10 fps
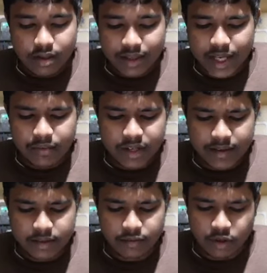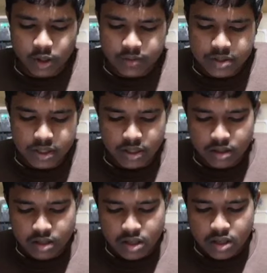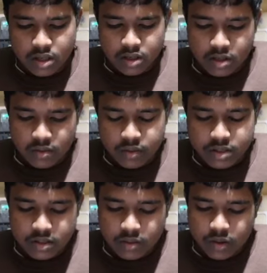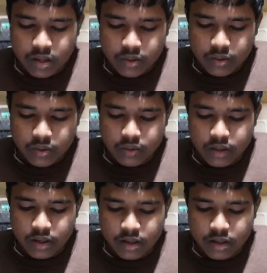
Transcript: Then we have the volume strain, which is equal to